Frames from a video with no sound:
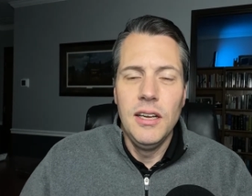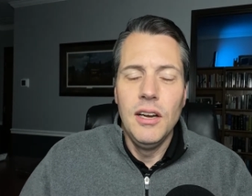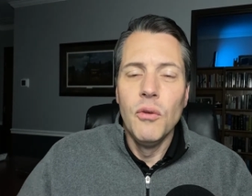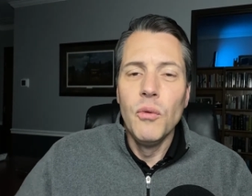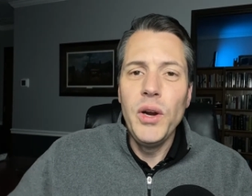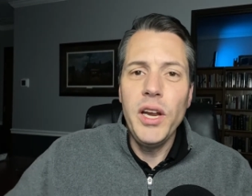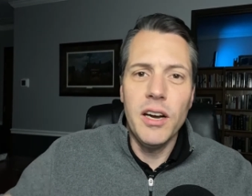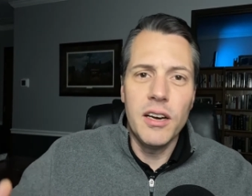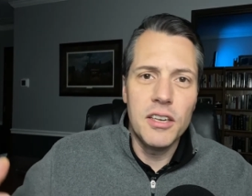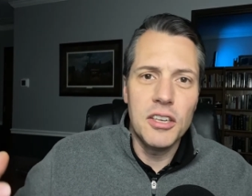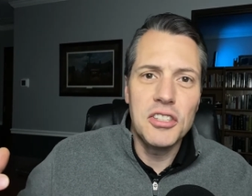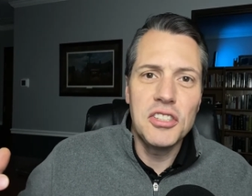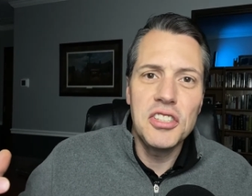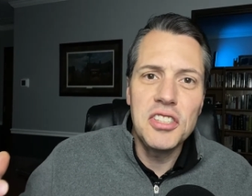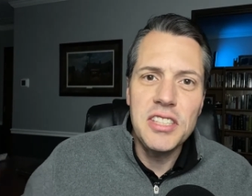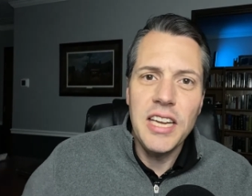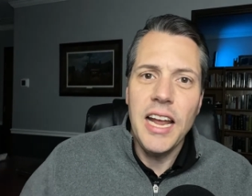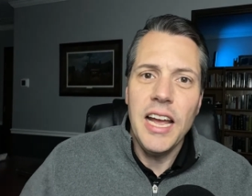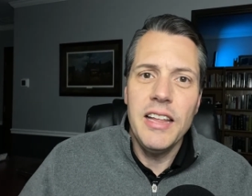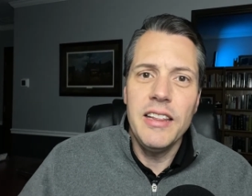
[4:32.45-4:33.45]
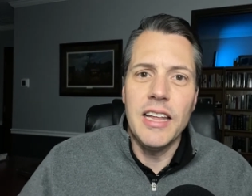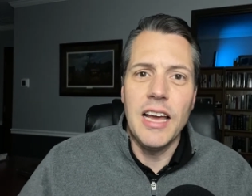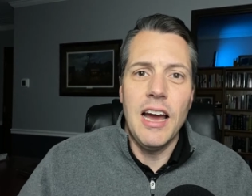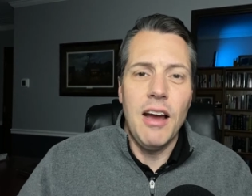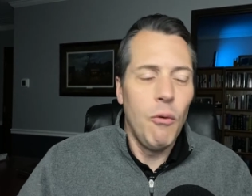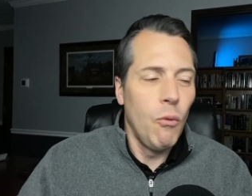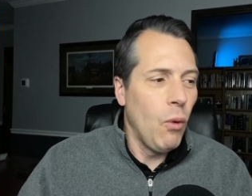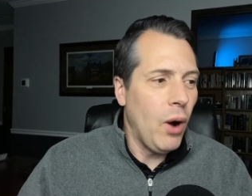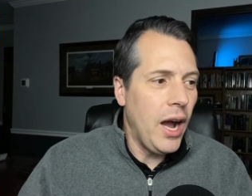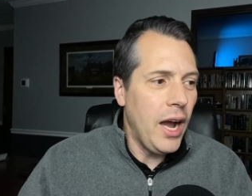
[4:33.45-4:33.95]
We understand
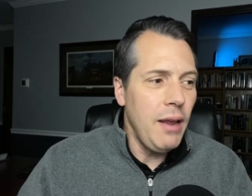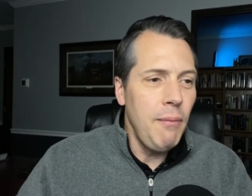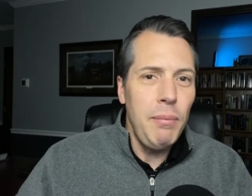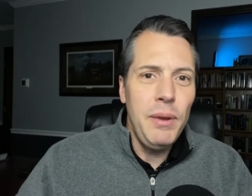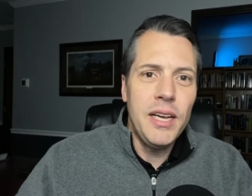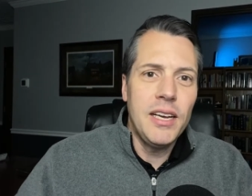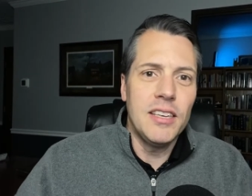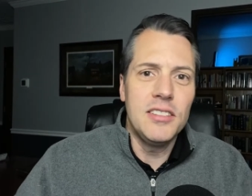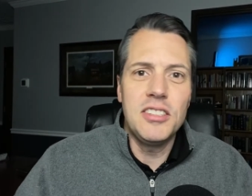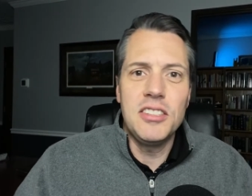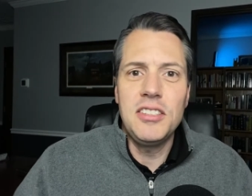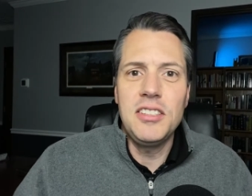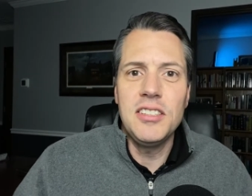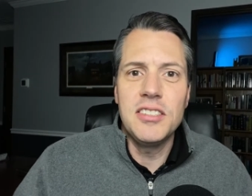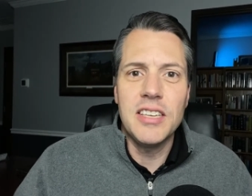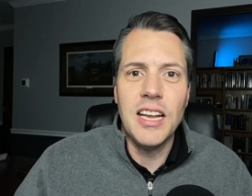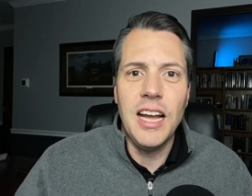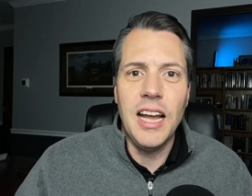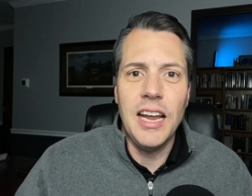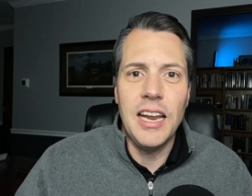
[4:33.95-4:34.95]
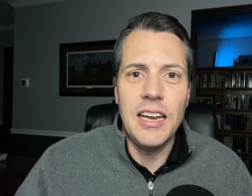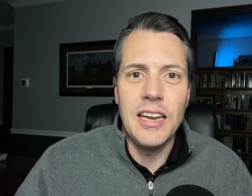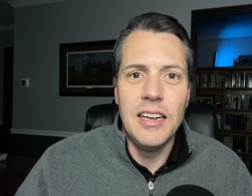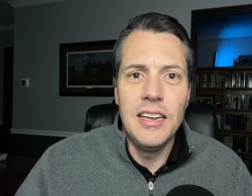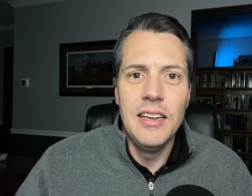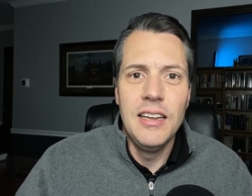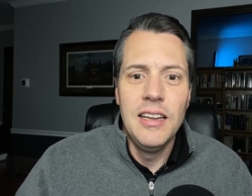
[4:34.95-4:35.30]
that. Why? Because it's design.